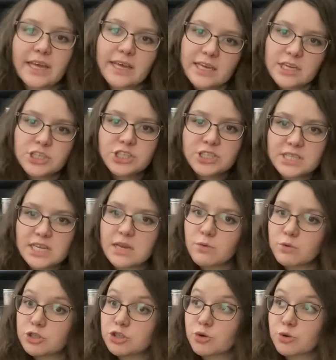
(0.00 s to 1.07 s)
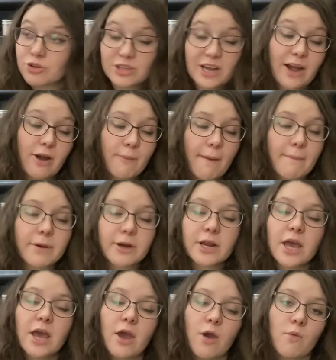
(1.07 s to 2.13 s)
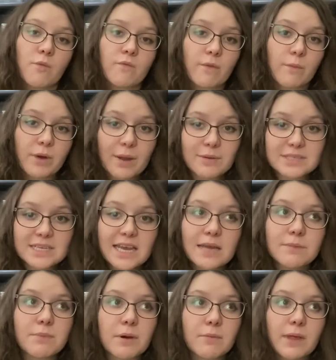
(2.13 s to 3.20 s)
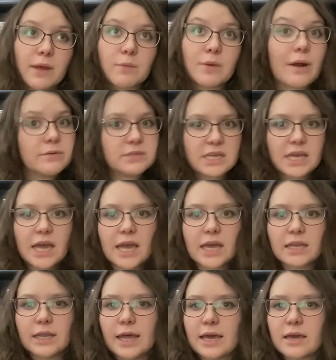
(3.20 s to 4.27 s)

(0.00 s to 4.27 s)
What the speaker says: Each scene was shorter than I remembered from when I was a kid, but when I was a kid,